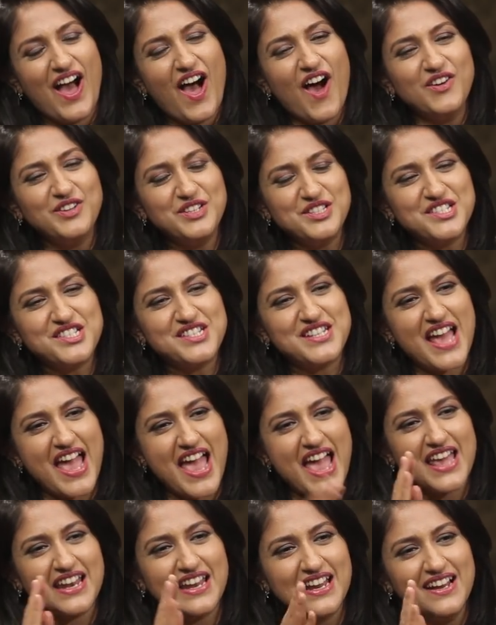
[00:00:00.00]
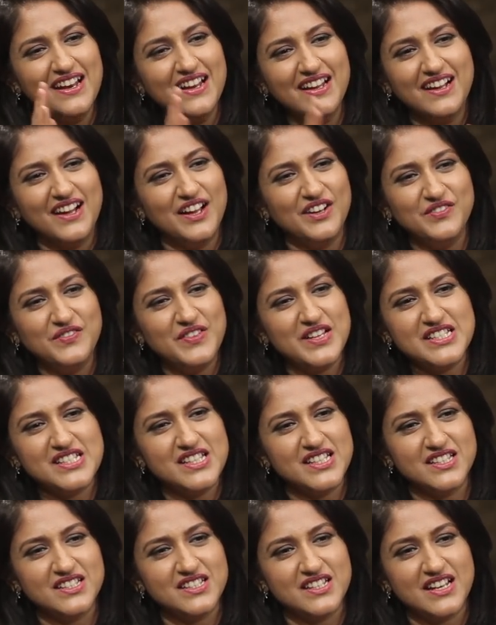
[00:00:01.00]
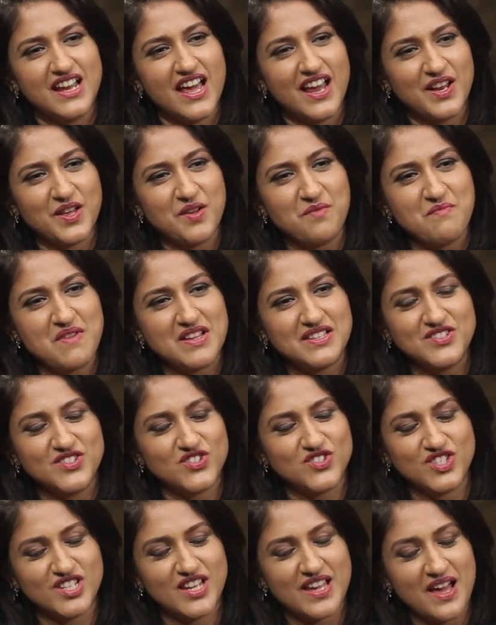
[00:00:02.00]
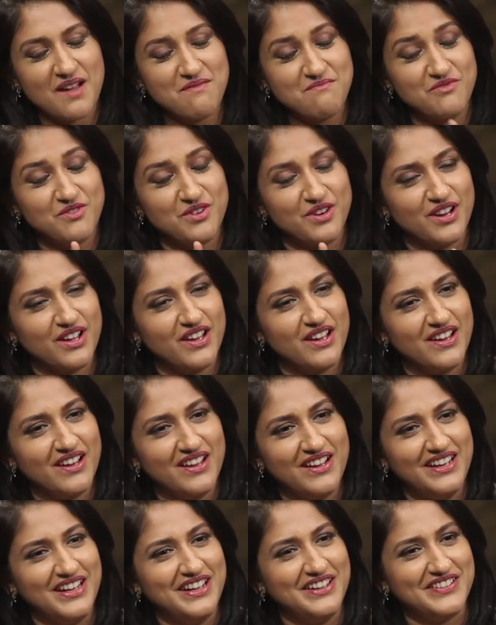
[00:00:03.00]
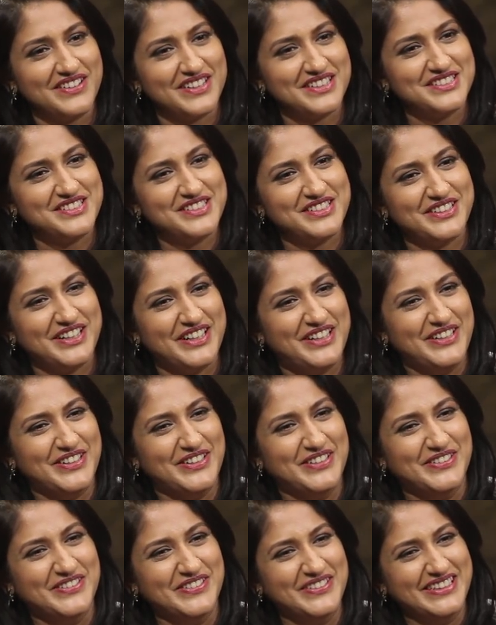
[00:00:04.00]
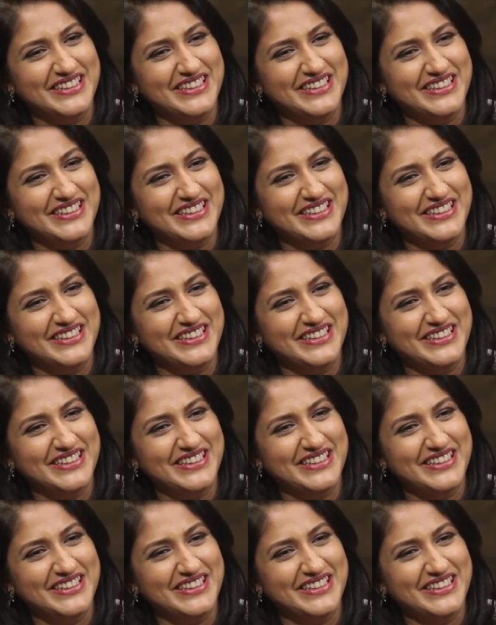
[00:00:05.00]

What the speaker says: our staring le convey cheyidittundayirikkum message. See, I'm really interested in you.